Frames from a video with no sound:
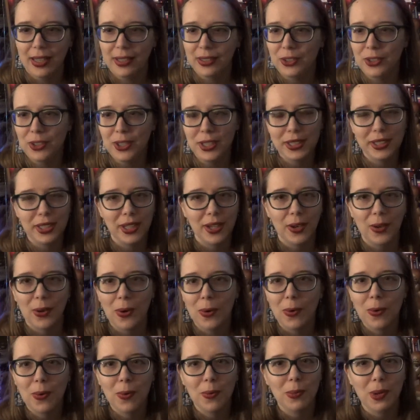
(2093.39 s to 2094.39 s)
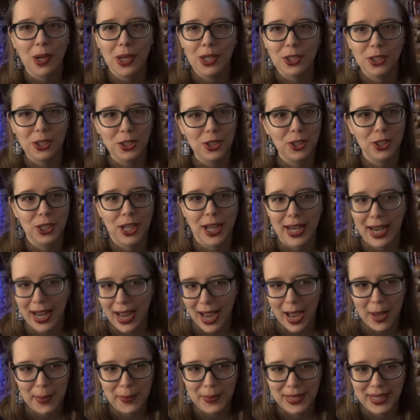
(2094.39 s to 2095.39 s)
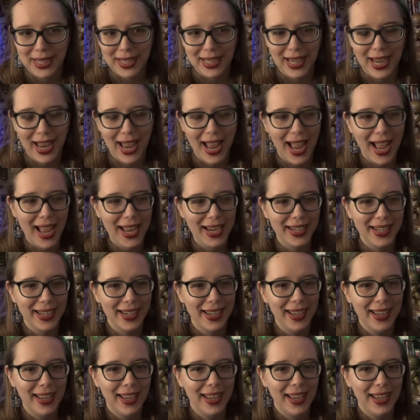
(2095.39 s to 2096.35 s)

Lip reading: just a whole bunch of shit happening. And